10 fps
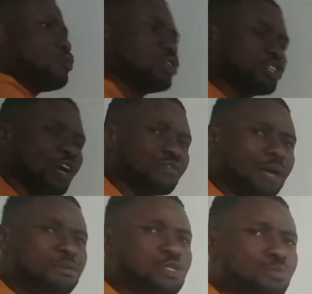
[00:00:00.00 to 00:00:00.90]
which of
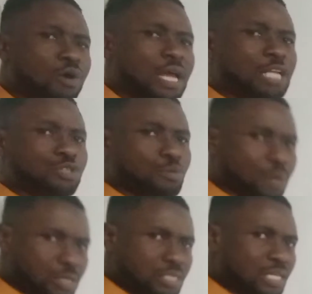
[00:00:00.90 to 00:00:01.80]
them is more
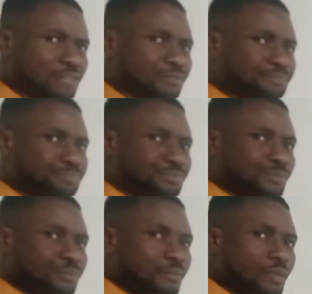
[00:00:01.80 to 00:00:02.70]
electropositive?
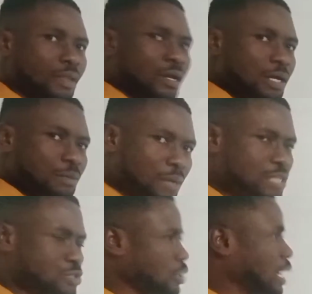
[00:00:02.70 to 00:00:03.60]

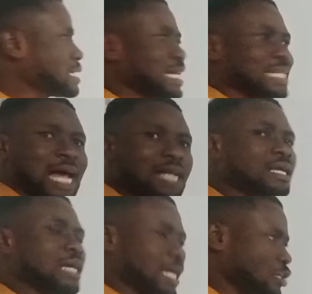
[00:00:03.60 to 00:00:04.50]
Please, to answer
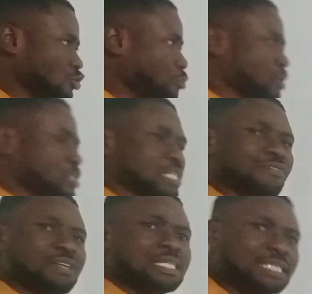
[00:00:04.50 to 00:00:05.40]
that,
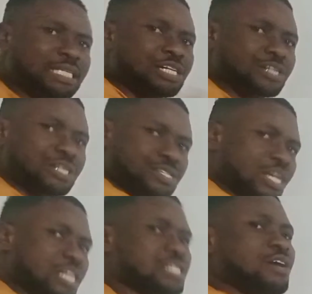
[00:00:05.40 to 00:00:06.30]
electropositivity
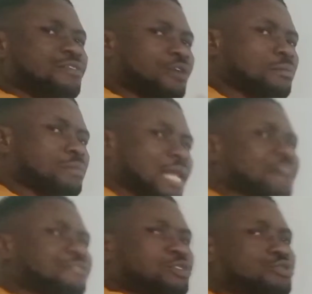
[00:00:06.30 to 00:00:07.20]
decreases from
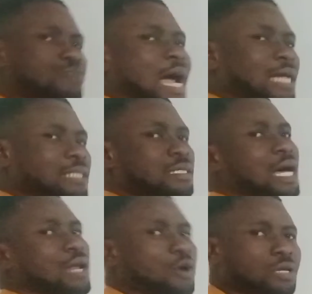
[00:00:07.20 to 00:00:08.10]
left to right
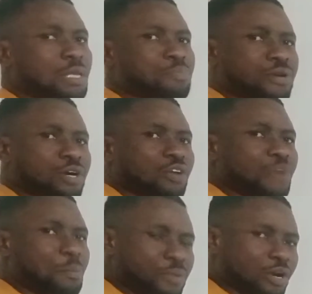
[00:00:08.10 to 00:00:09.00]
along the period
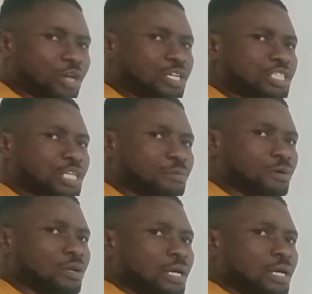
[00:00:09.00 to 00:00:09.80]
of a periodic table.